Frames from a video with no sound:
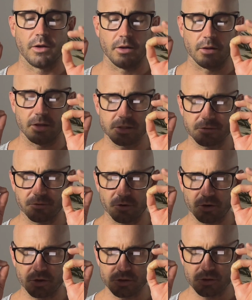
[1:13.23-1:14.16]
Let's
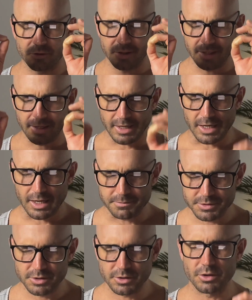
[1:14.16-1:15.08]
focus on the
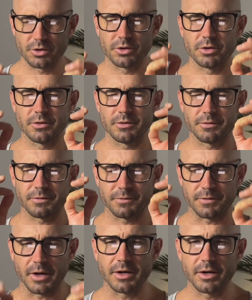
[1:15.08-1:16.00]
absolute
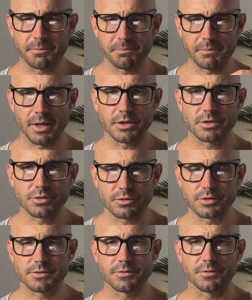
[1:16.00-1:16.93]

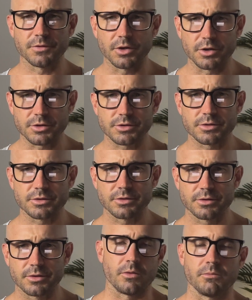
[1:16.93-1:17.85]
fundamentals first.
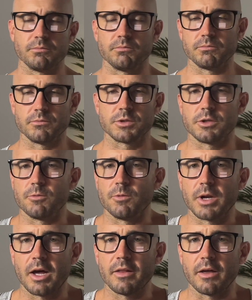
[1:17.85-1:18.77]
So
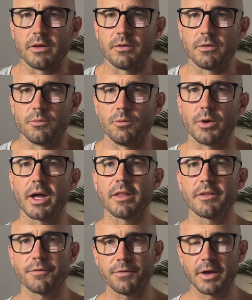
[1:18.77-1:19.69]
what are they? What are
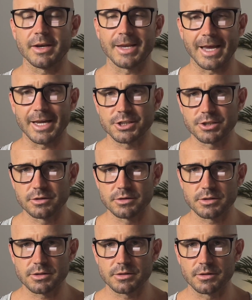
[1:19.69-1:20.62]
the
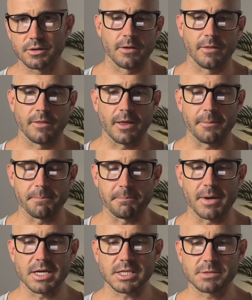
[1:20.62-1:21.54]
foundations that
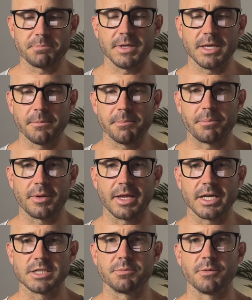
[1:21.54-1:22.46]
must be in
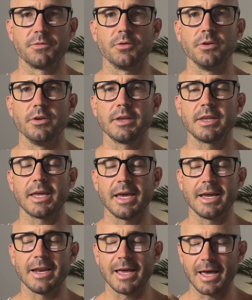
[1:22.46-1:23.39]
place before you
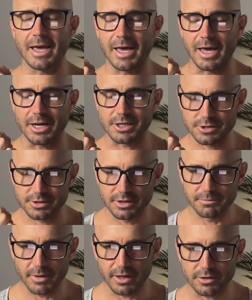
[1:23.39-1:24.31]
can actually
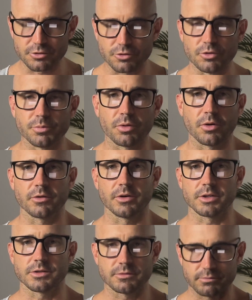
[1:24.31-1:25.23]
make true
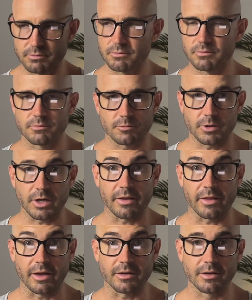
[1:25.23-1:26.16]
progress? What are
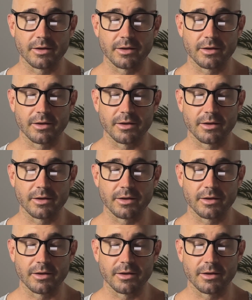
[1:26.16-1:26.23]
they?